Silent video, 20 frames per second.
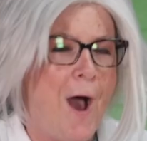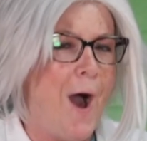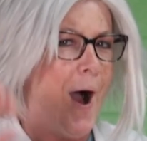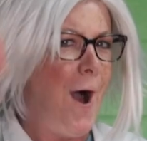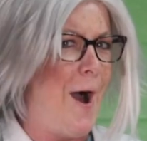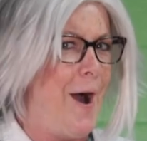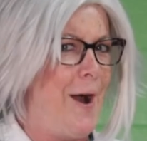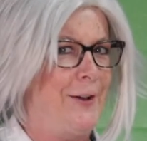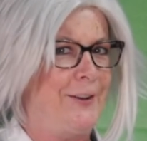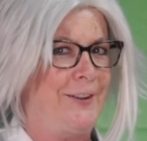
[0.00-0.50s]

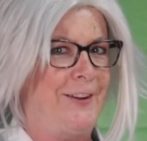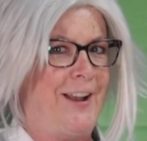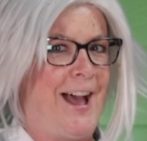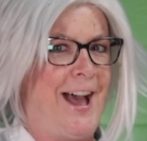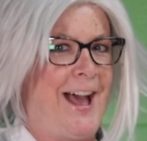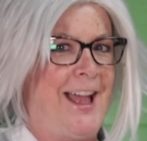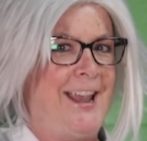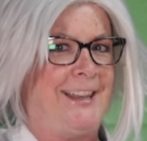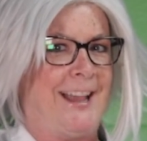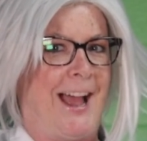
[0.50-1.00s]
All
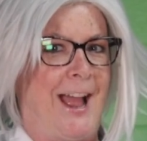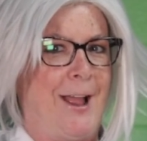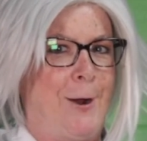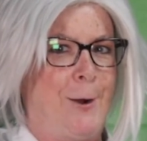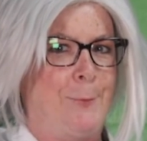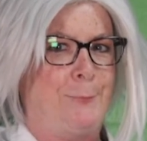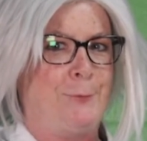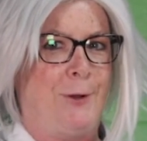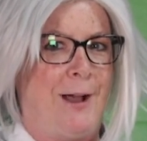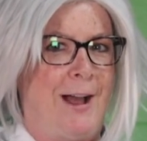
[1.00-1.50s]
right, I
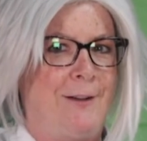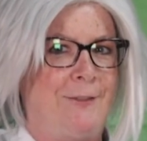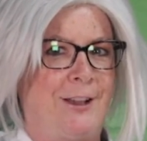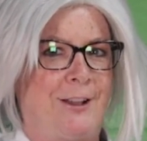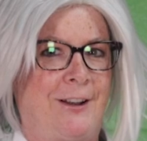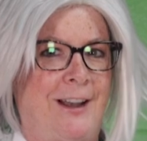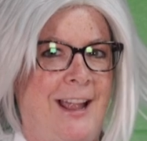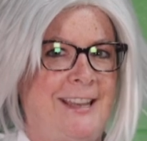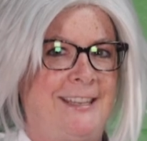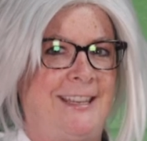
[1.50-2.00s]
hope you have
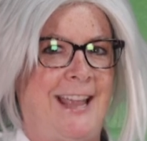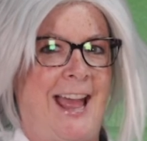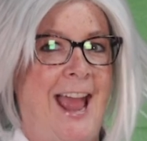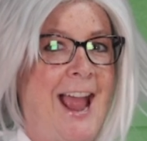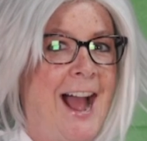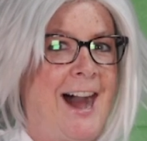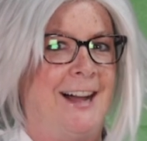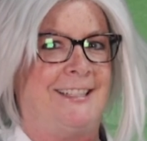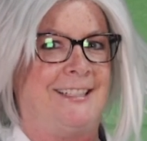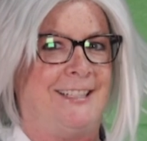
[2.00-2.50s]
a great day.
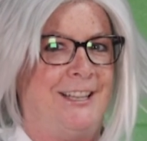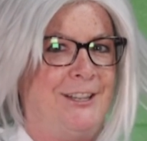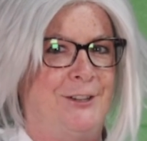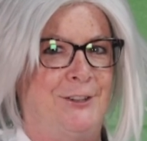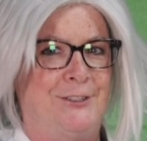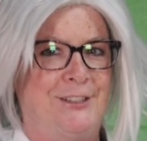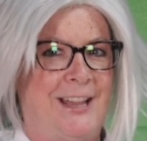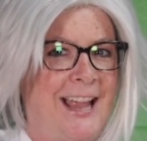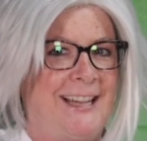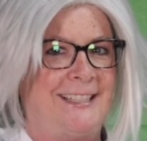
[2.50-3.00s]
I'll see
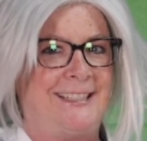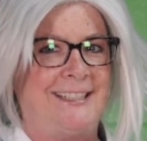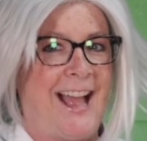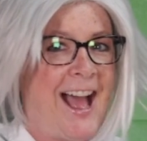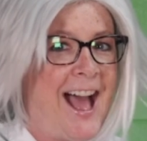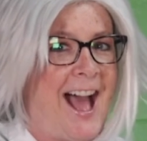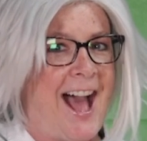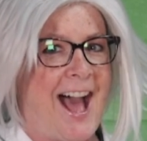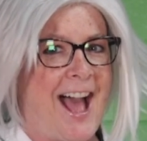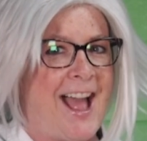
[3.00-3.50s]
you next
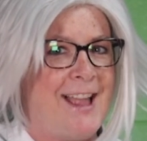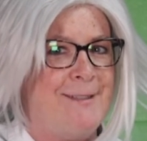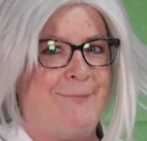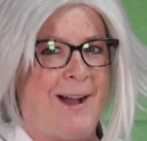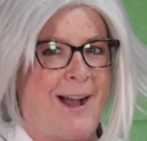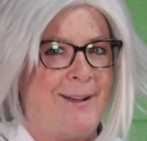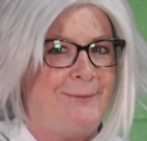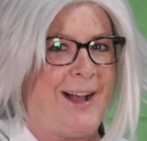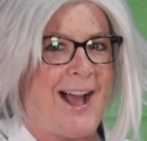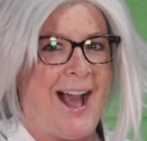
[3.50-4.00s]
time.
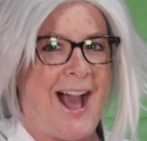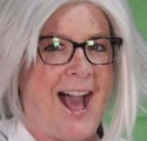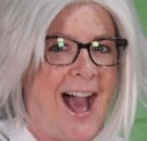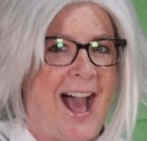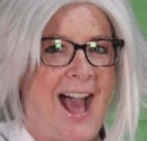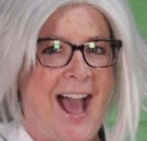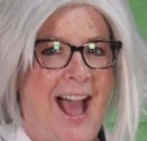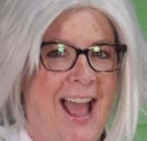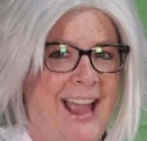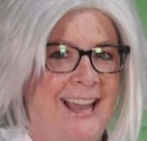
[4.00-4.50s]

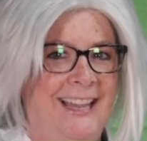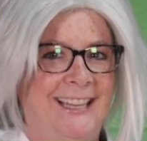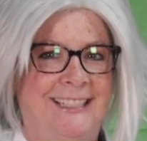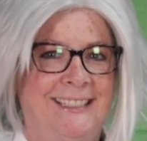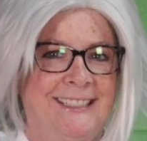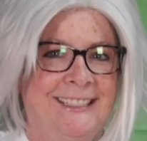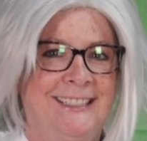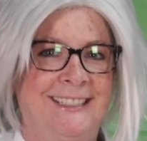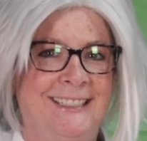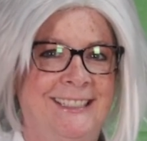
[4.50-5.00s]

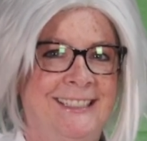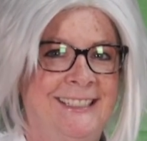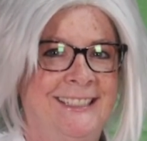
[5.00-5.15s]
Bye-bye.